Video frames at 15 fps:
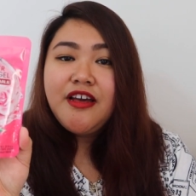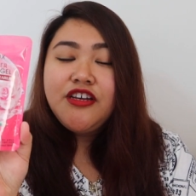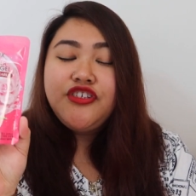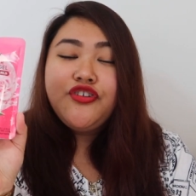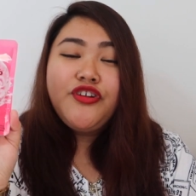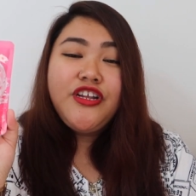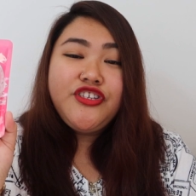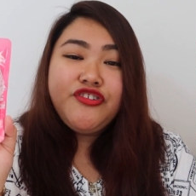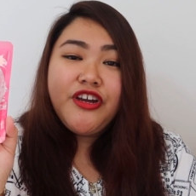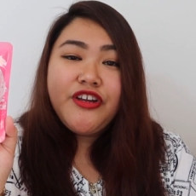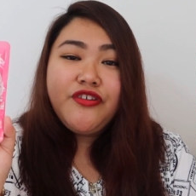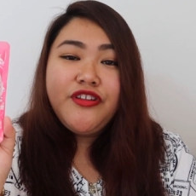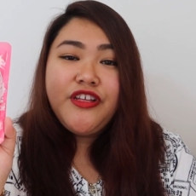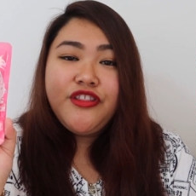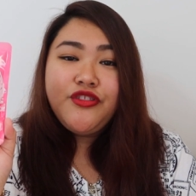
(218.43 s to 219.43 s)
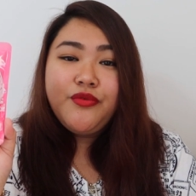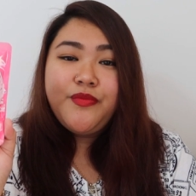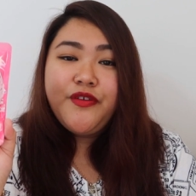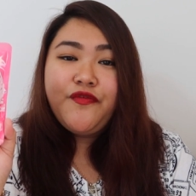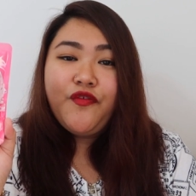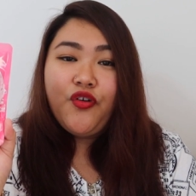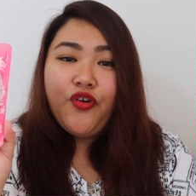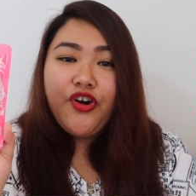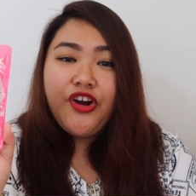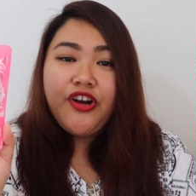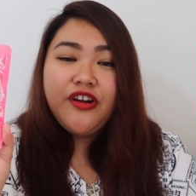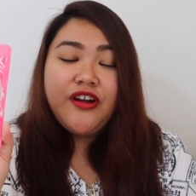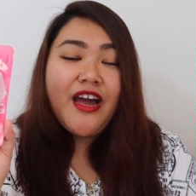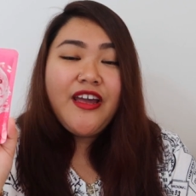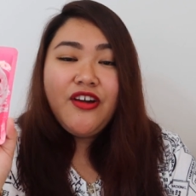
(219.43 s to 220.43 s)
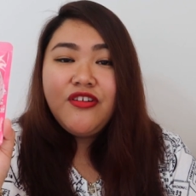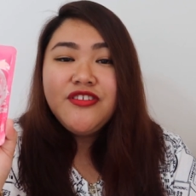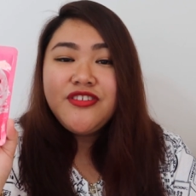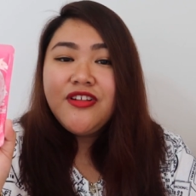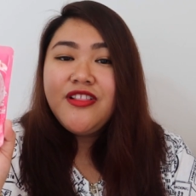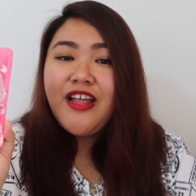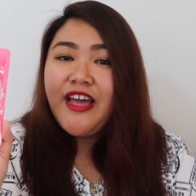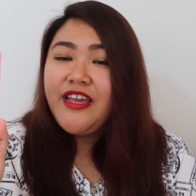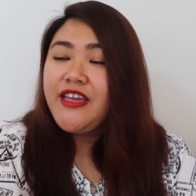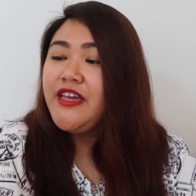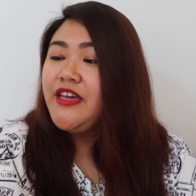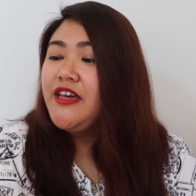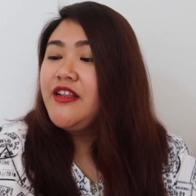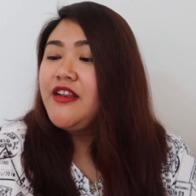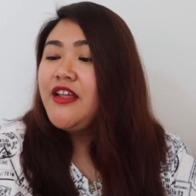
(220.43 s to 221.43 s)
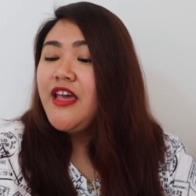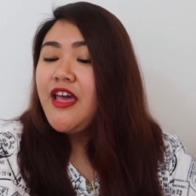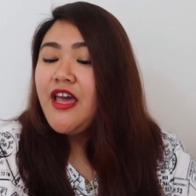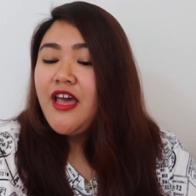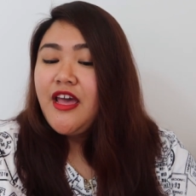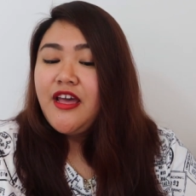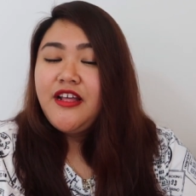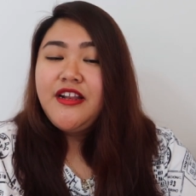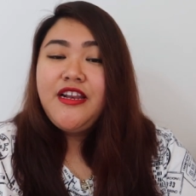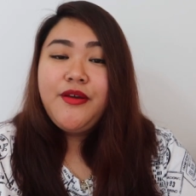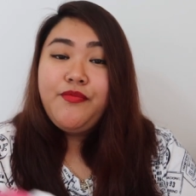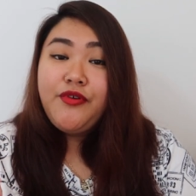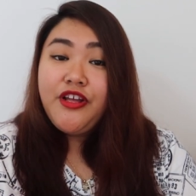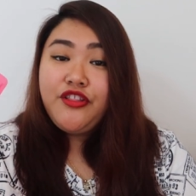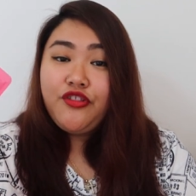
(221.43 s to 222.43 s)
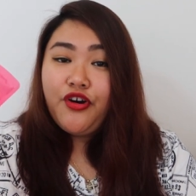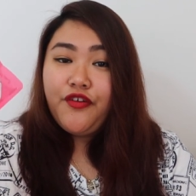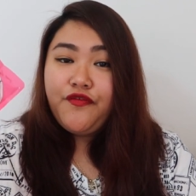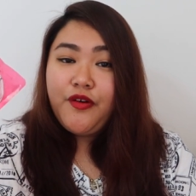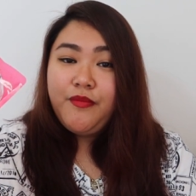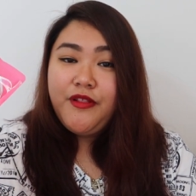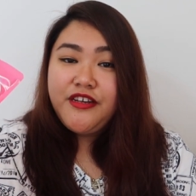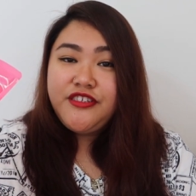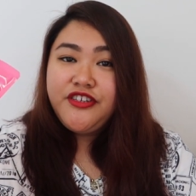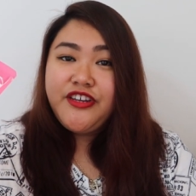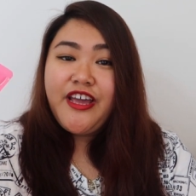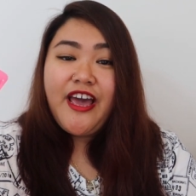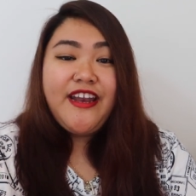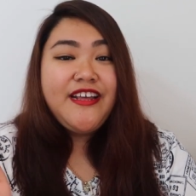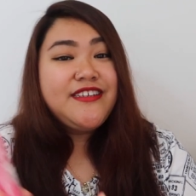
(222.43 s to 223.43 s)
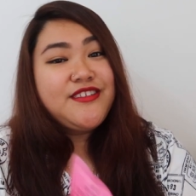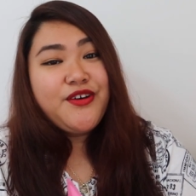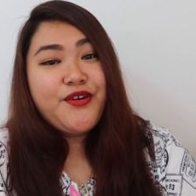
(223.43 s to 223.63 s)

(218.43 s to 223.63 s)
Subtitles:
So na-try ko din to before. I also like it. Libre to from Lux Organics.